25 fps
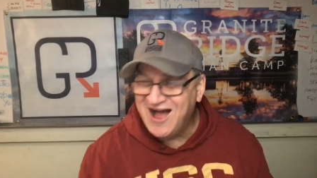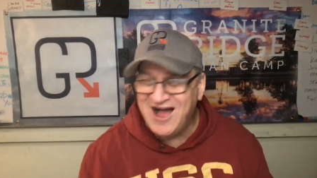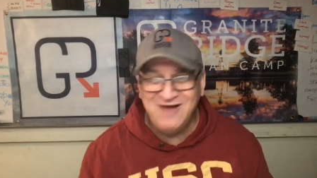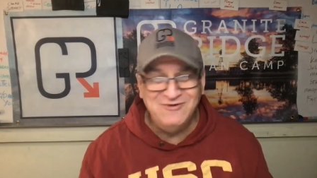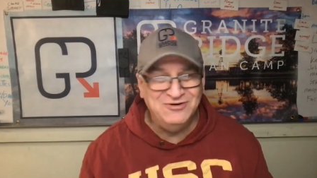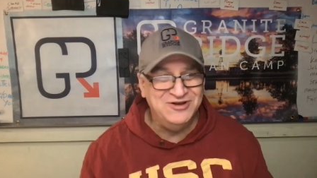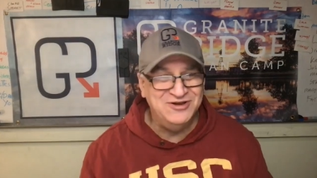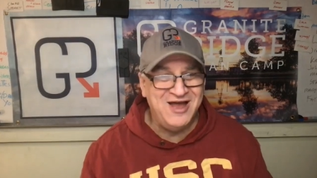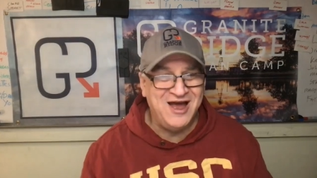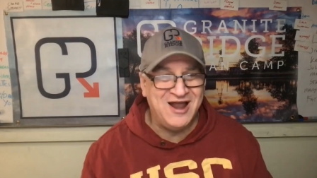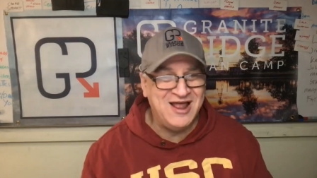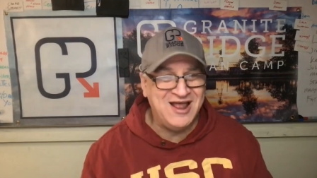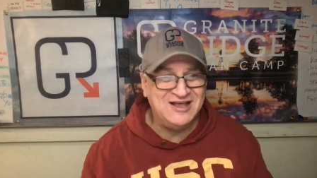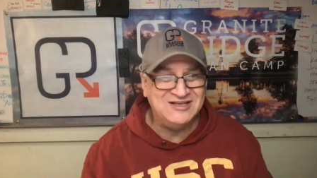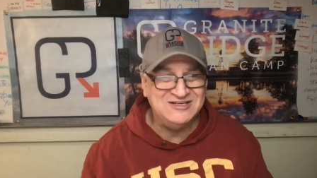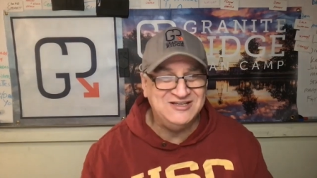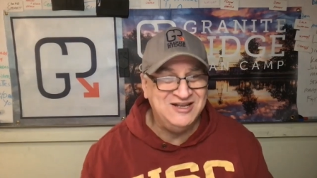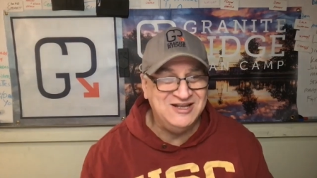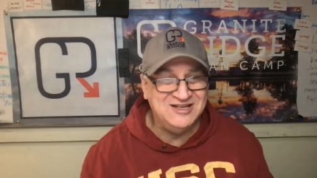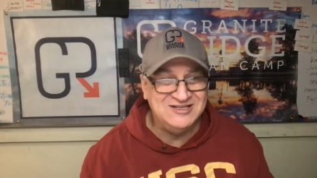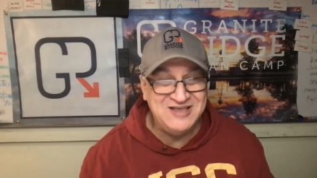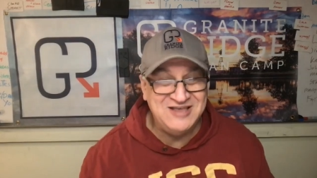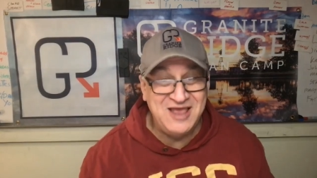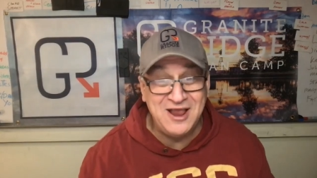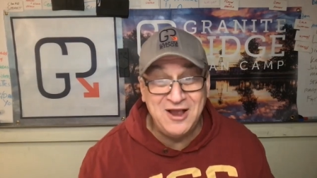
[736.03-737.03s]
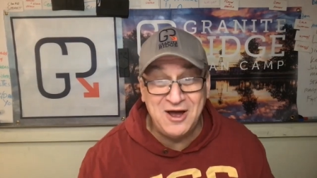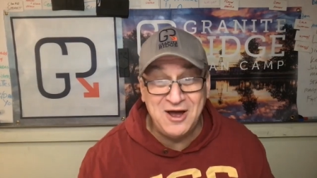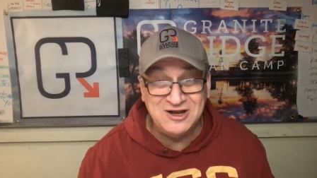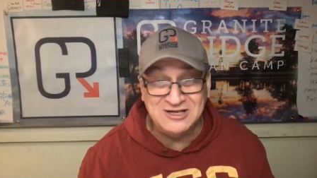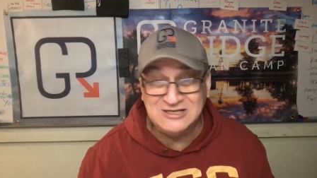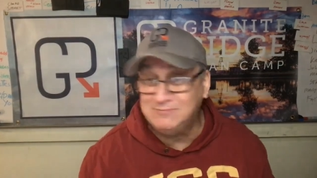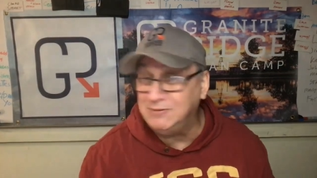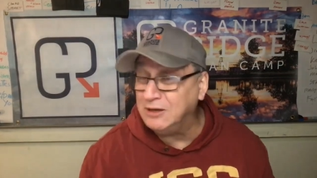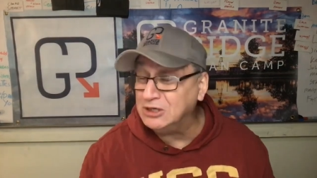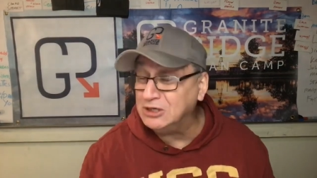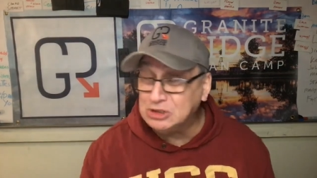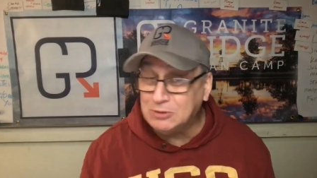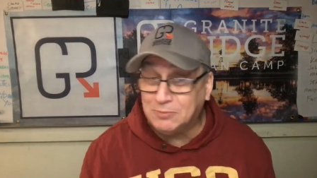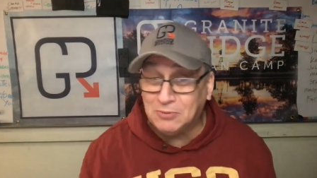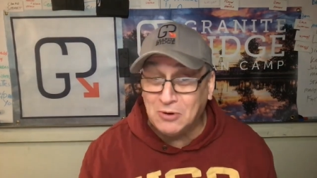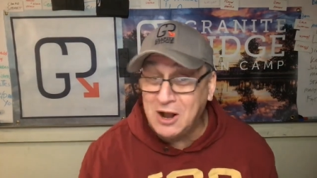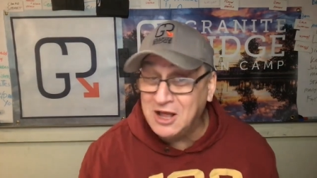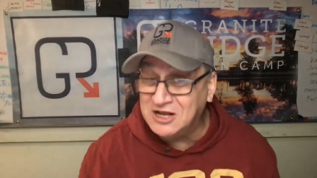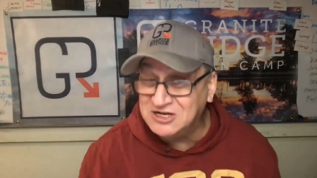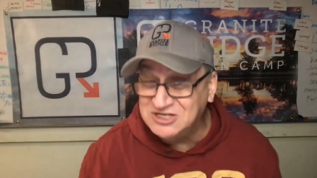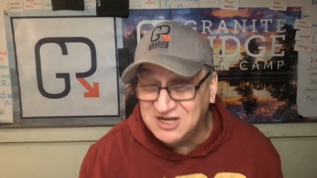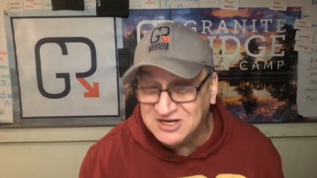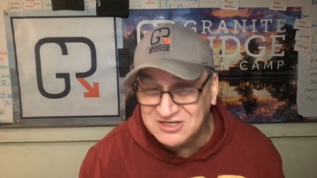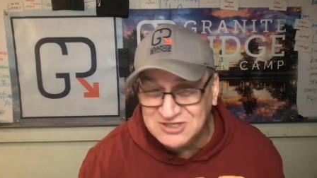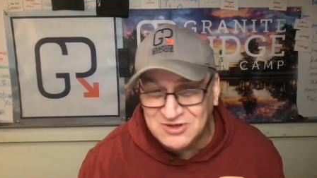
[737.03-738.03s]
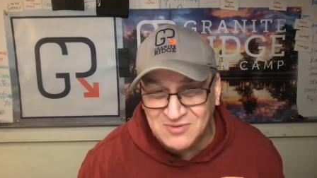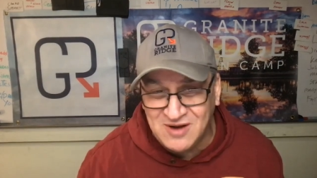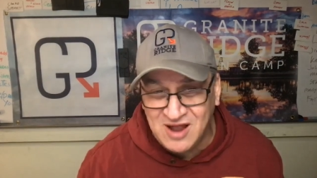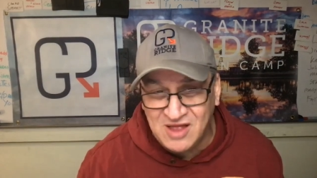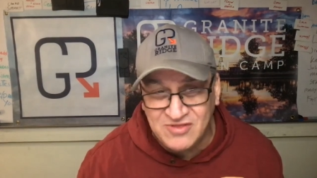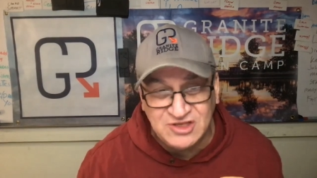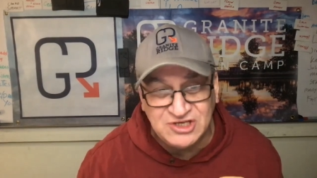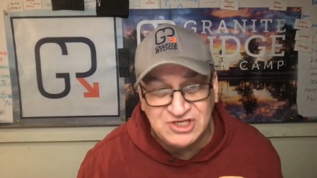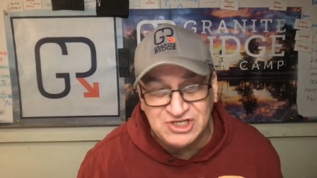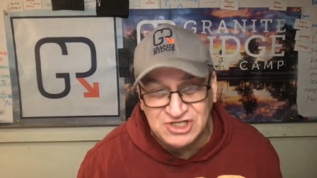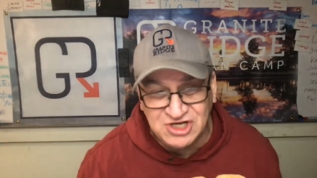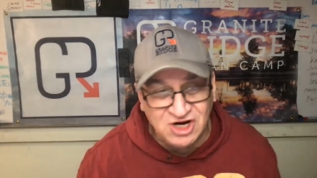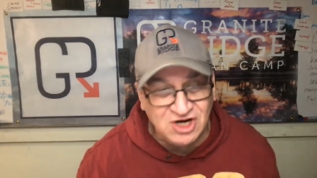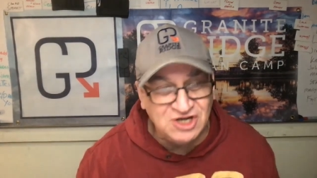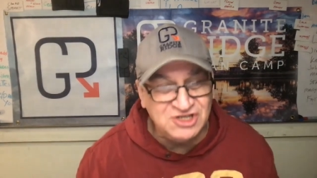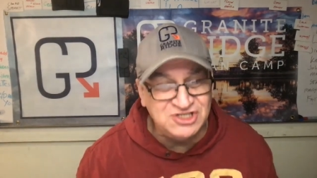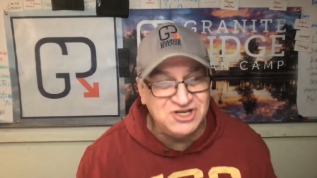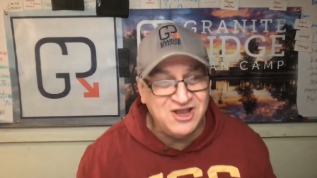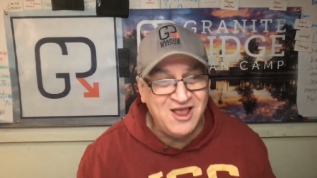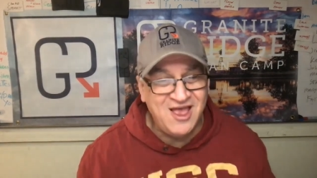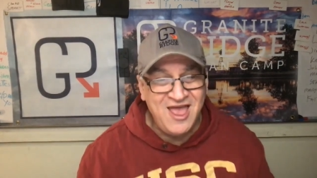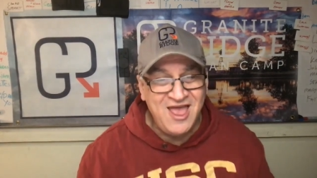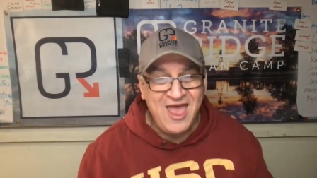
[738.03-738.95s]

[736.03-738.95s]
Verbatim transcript: I will not ask you to take on a special project around the church.